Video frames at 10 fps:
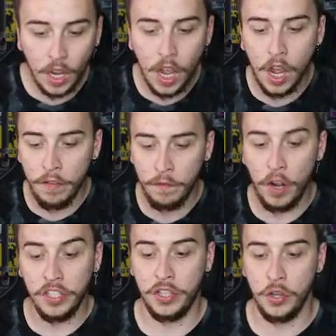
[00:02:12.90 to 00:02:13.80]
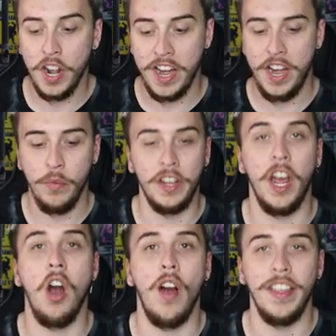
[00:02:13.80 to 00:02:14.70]
Uh, first three, here we
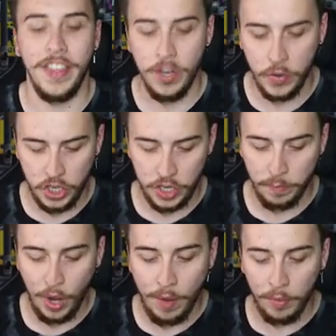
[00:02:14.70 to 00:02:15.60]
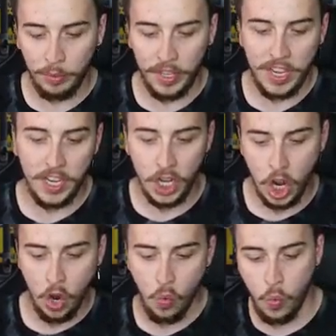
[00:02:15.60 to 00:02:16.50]
go. I think we should probably
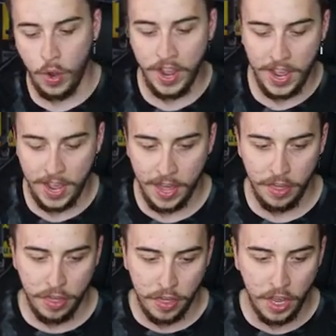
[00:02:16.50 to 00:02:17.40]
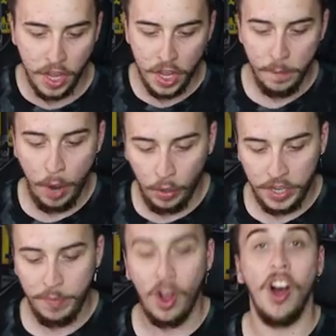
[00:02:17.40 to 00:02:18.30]
go with
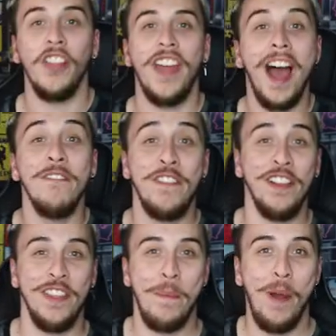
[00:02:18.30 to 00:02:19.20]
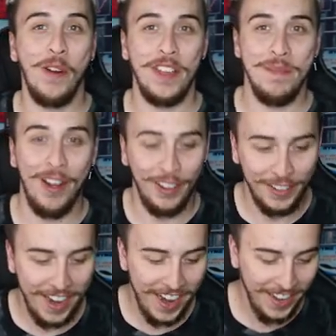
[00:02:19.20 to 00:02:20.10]
Pokeball. I'm feeling the Pokeball,
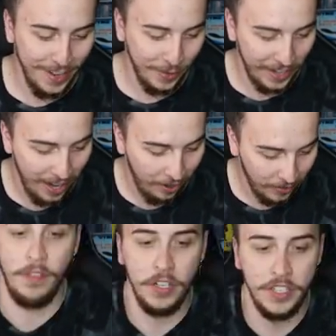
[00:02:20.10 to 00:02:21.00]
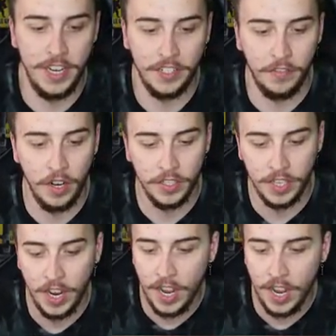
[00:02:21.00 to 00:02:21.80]
okay? Here we go. First things first.